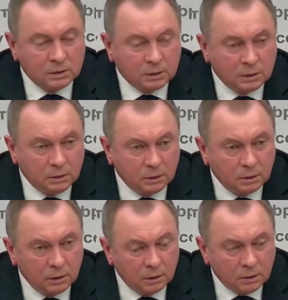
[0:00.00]

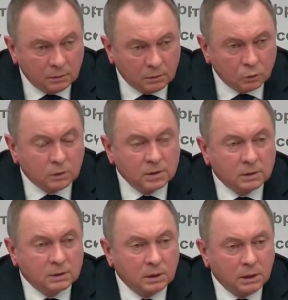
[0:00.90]
around this
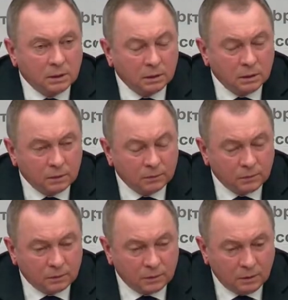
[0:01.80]
country, around
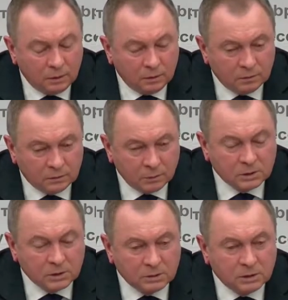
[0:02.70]
Kazakhstan,
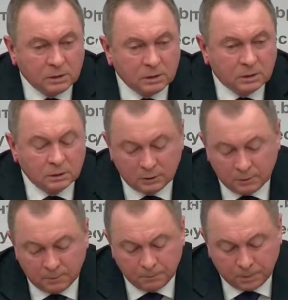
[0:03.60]
and the
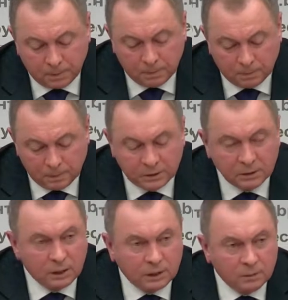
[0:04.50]
events
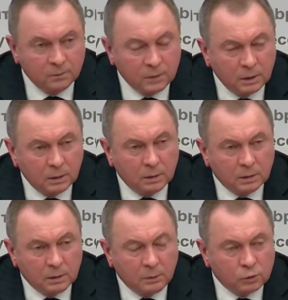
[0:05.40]
connected
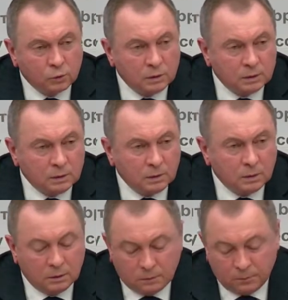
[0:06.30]
with the
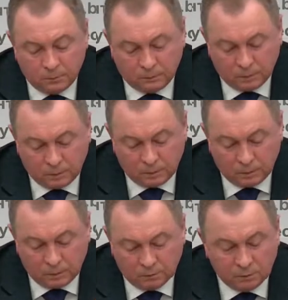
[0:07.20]
tensions
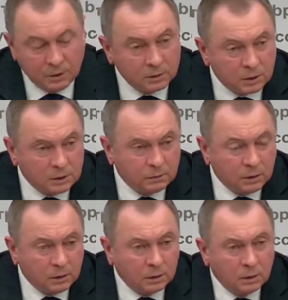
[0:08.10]
and creating
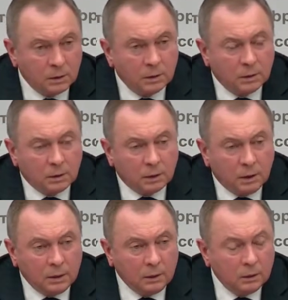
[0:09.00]
those tensions in
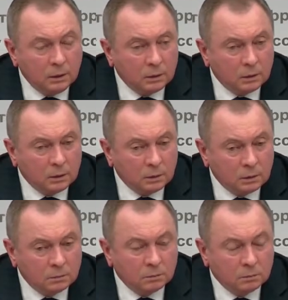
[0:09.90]
military
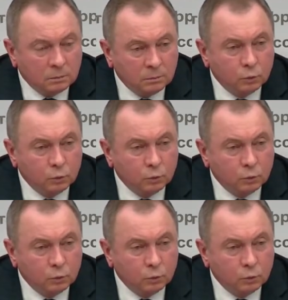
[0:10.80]
sector,